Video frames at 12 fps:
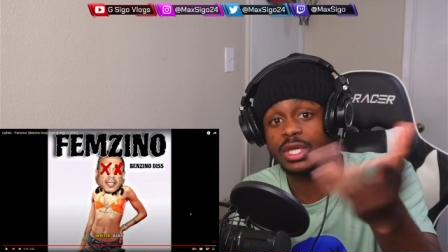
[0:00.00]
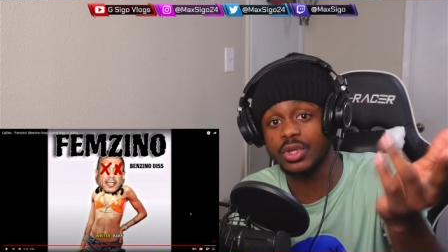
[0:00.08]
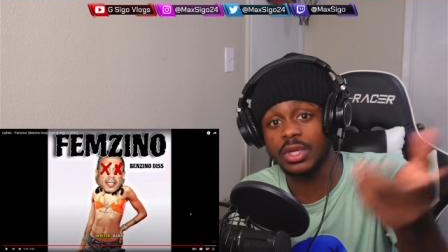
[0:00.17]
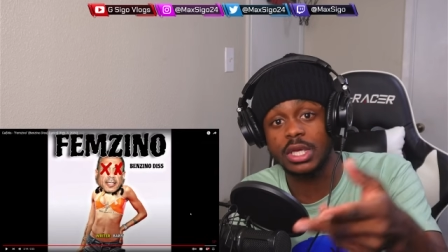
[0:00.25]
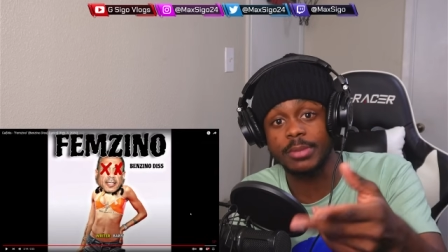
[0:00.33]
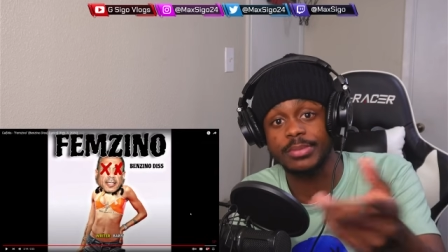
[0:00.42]
You
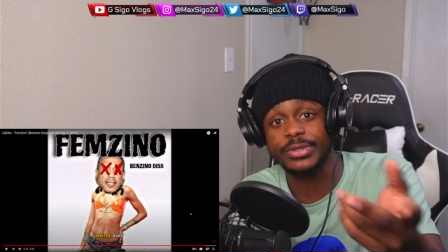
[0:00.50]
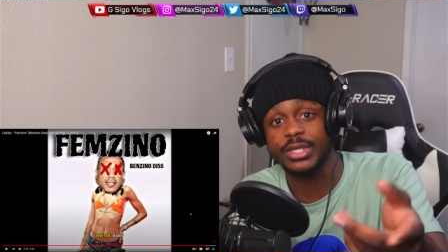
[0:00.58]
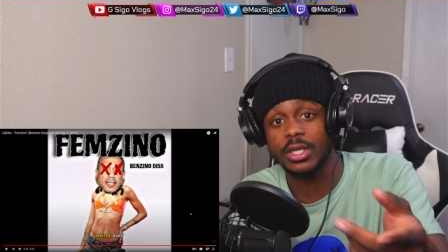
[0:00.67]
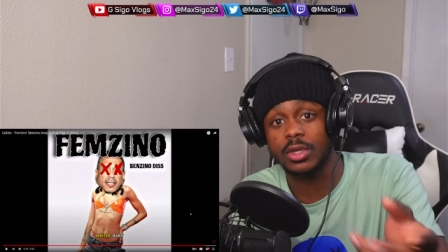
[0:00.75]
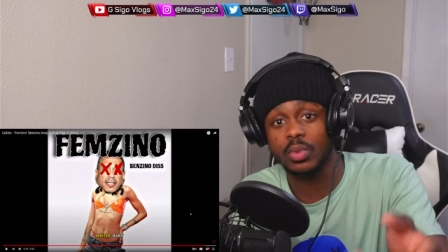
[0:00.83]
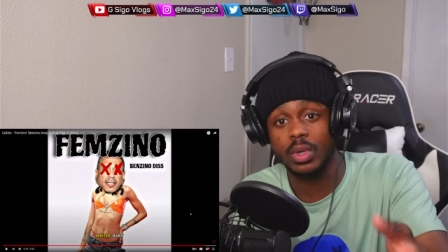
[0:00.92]
can keep the
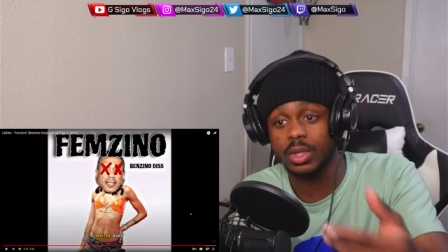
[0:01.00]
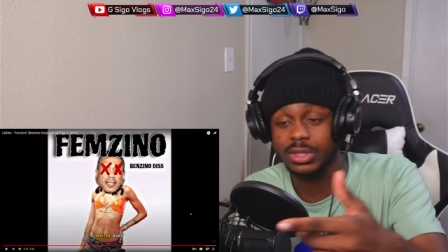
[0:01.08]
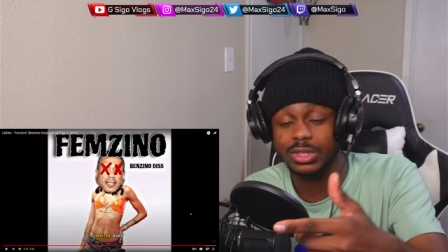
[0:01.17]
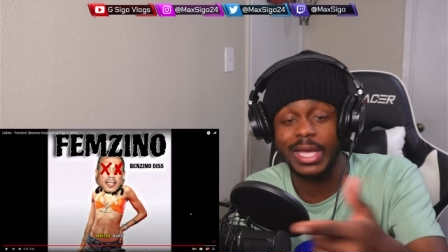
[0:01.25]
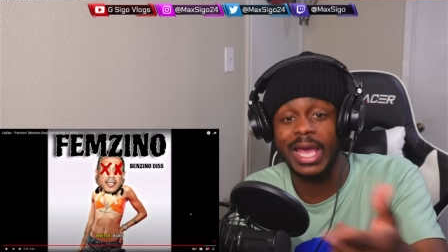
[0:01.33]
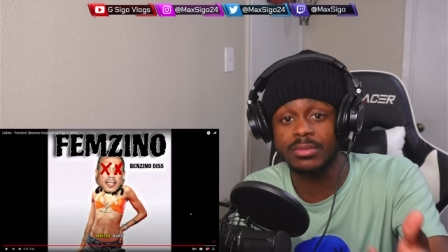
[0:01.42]
second one
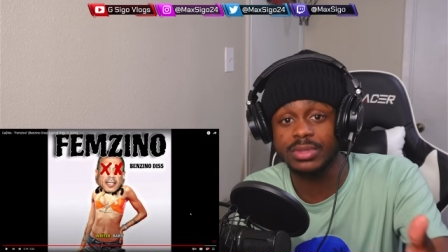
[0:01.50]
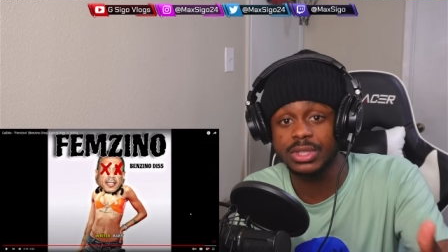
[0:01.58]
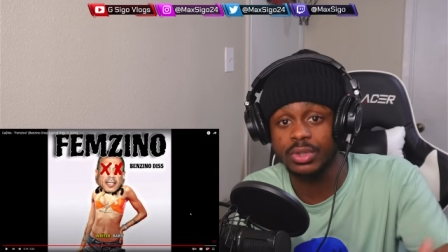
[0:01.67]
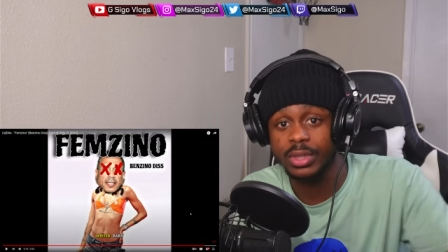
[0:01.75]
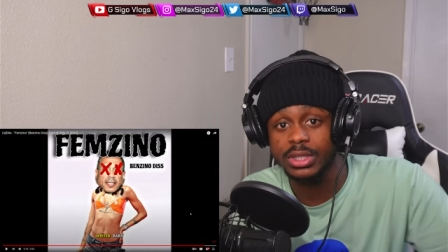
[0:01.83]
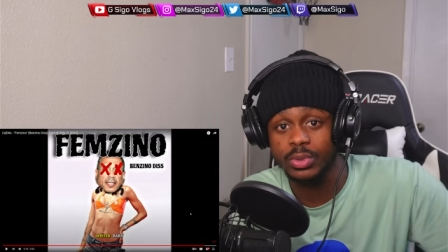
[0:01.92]
because Am
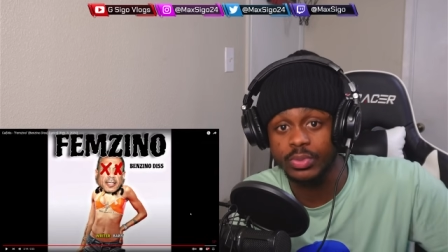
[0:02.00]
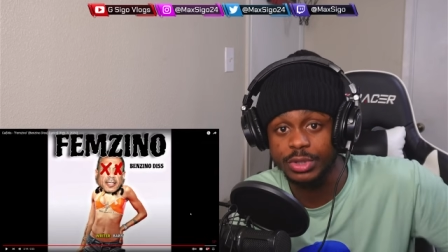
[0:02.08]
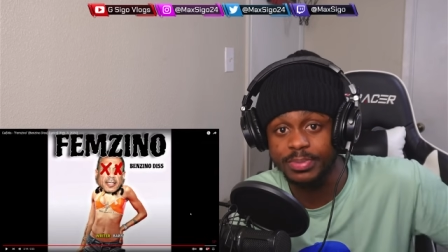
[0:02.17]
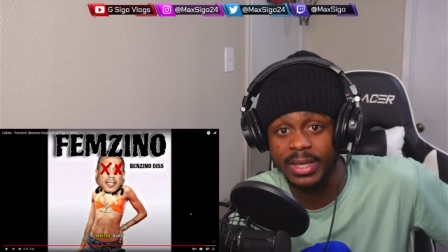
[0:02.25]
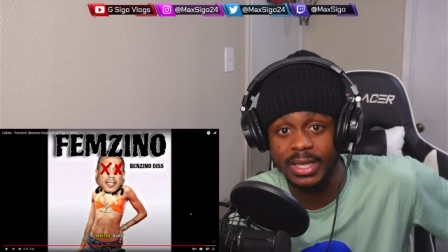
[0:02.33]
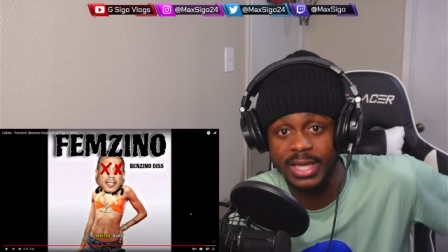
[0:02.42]
still needs to
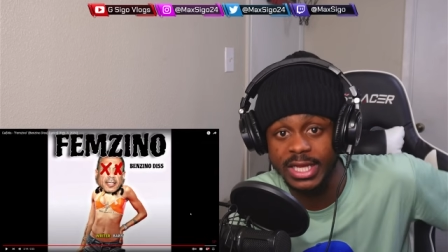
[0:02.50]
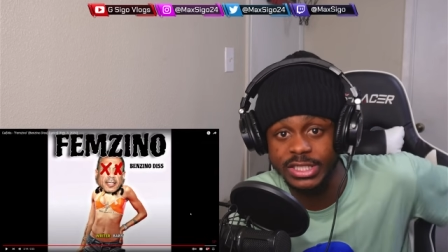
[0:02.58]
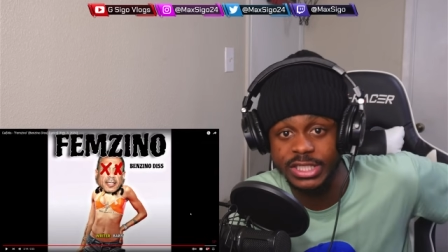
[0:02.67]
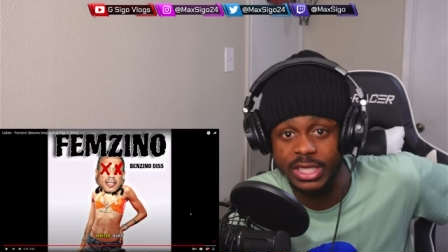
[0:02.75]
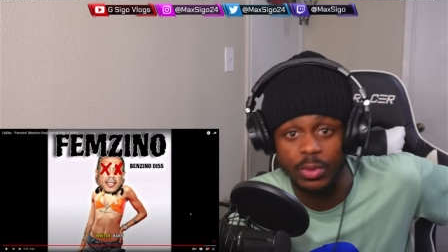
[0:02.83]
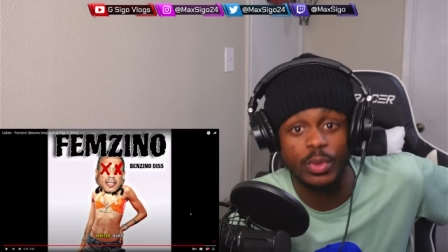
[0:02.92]
respond to that
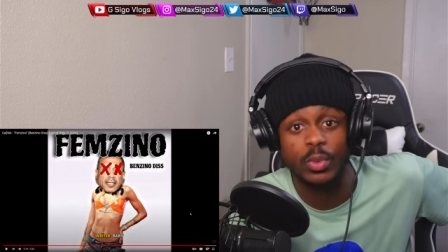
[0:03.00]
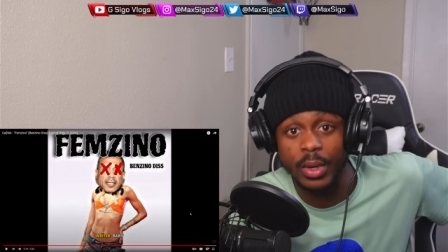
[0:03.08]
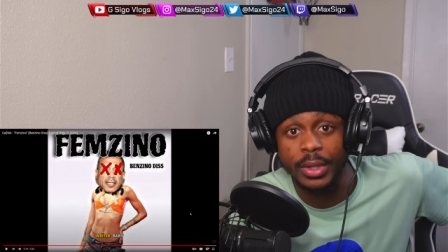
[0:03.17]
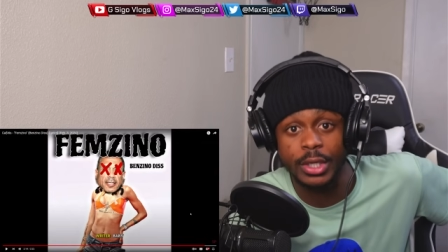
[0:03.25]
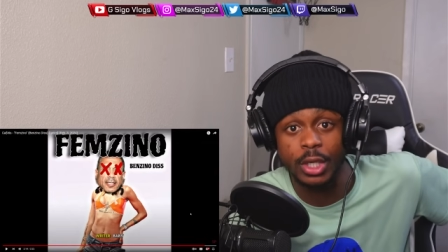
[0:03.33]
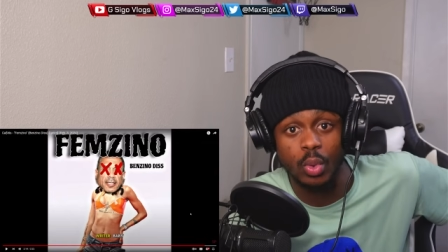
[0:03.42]
shit. We
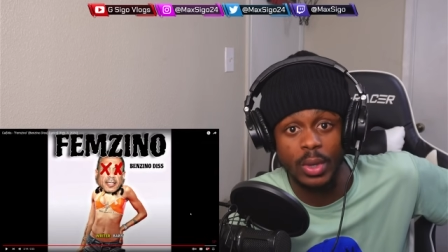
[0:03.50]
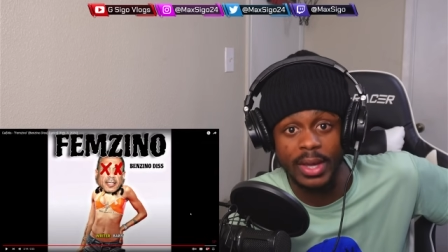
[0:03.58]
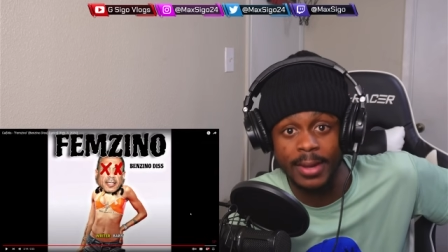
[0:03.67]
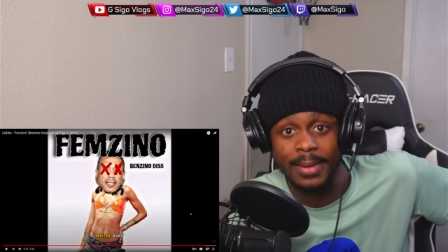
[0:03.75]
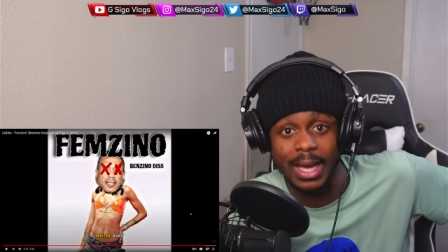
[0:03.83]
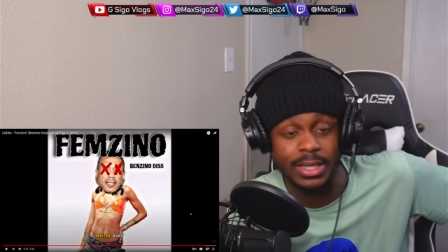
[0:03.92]
want to know what
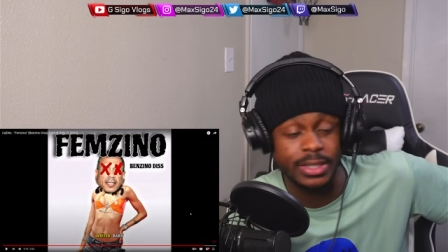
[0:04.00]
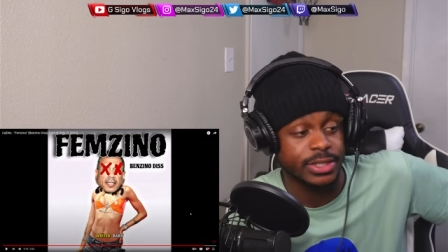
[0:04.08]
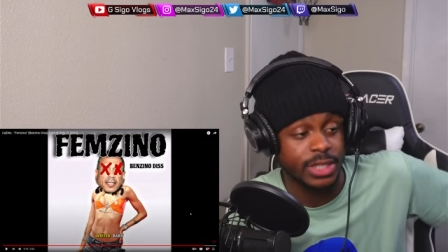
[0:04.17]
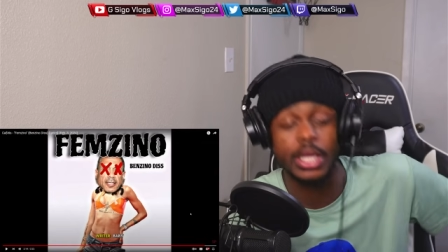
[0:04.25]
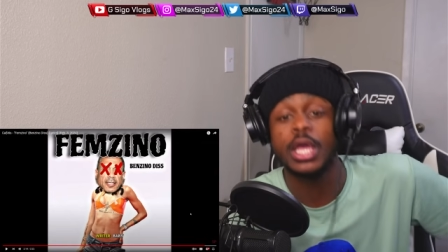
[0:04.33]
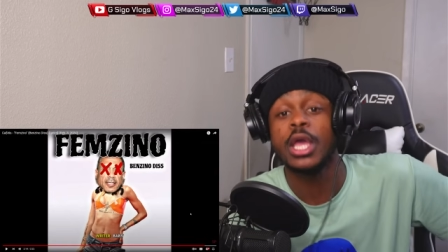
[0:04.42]
Am got to say.